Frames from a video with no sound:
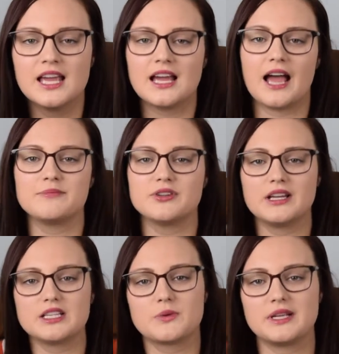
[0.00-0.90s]
I'm doing
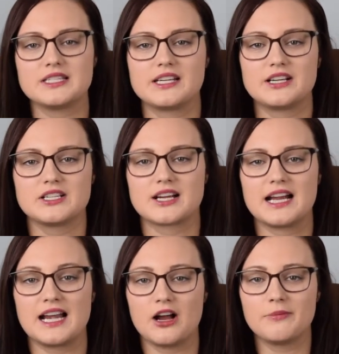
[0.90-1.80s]
a twin series
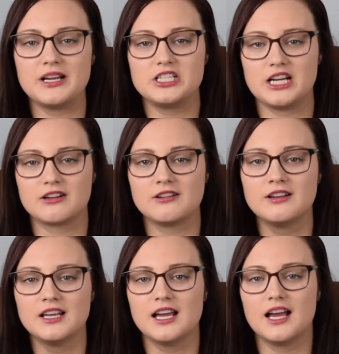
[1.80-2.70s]
right now on my channel.
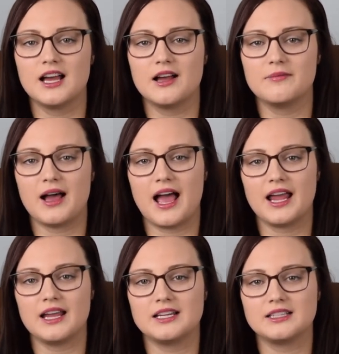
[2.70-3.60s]

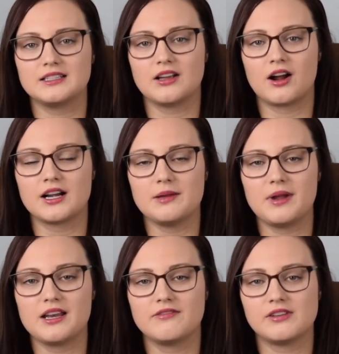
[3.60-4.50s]
I already
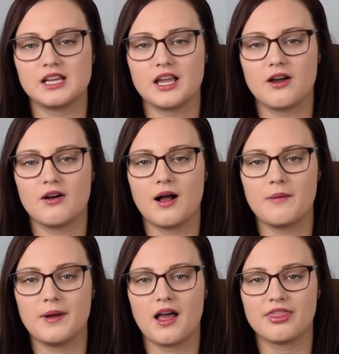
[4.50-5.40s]
made a video
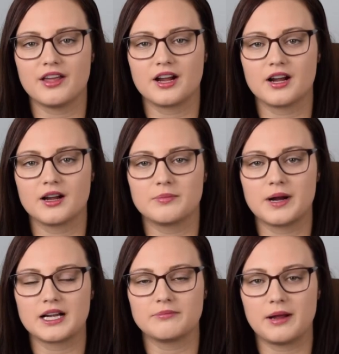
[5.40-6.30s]
about
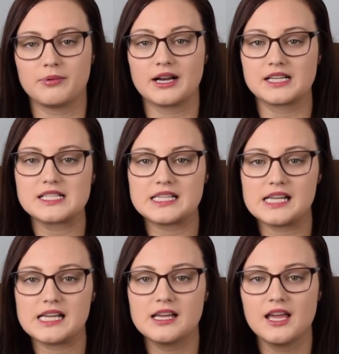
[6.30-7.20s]
my
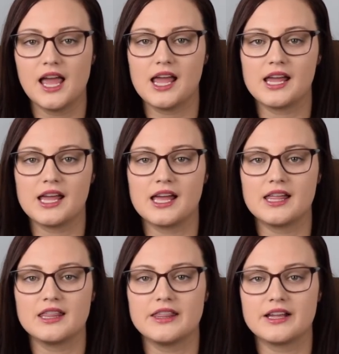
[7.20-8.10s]
pregnancy
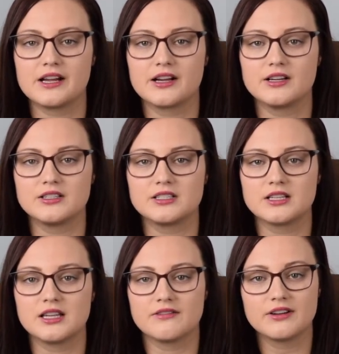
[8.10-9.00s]
and their
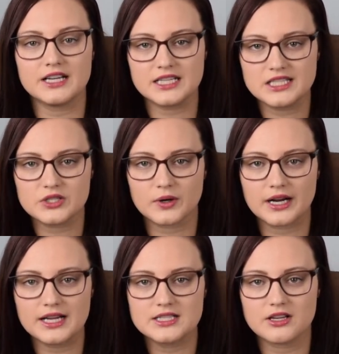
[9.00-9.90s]
delivery
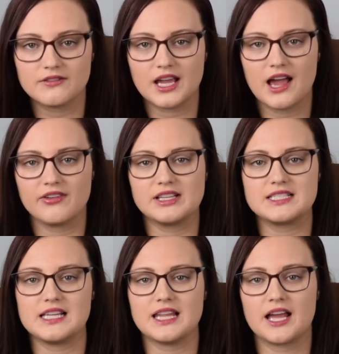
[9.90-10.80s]
story, so if you haven't
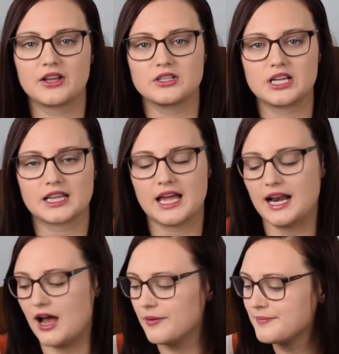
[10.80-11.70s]
seen that, go check
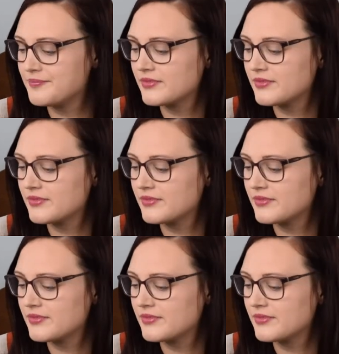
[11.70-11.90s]
that out.